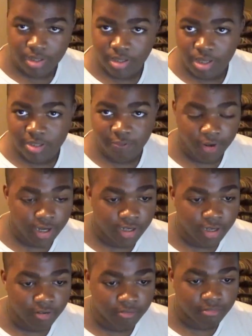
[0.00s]
let's find
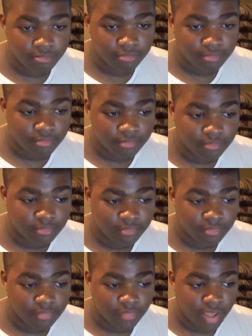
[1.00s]
out.
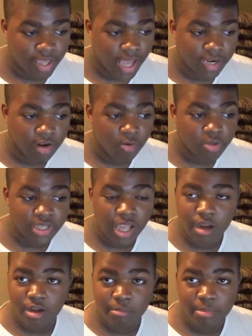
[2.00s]
I know it's
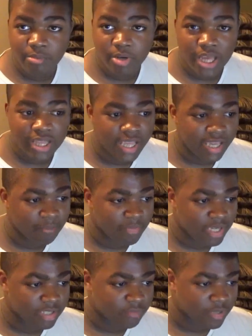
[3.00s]
not going to mean what I think it
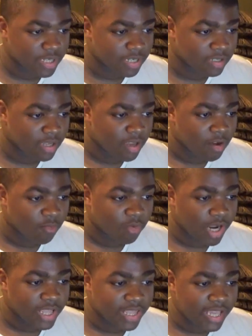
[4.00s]
means, because what
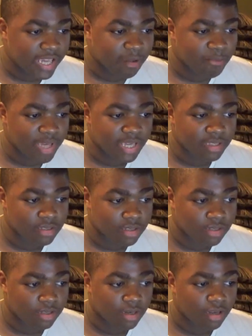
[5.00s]
I think it
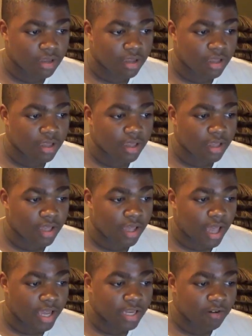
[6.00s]
means,
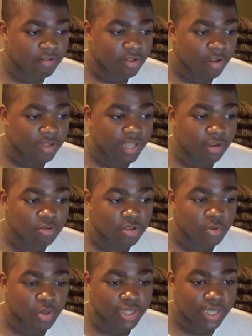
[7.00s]
I never thought they would
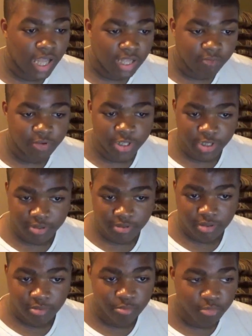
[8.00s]
do on television.
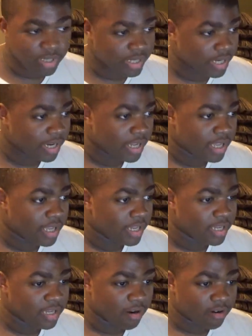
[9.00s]
But,
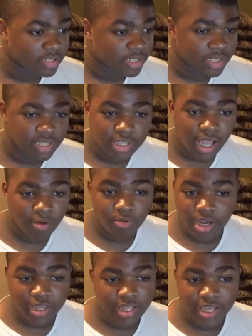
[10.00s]
you know, it's not what
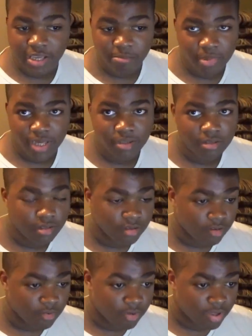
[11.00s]
I think it means,
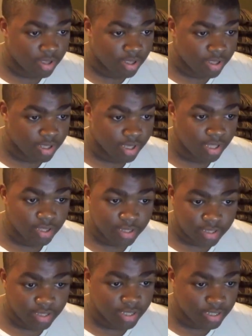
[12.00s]
so, yeah,
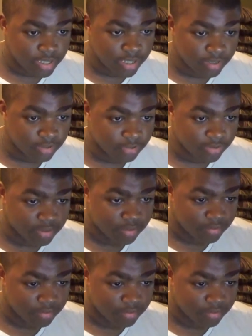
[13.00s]
let's get into it.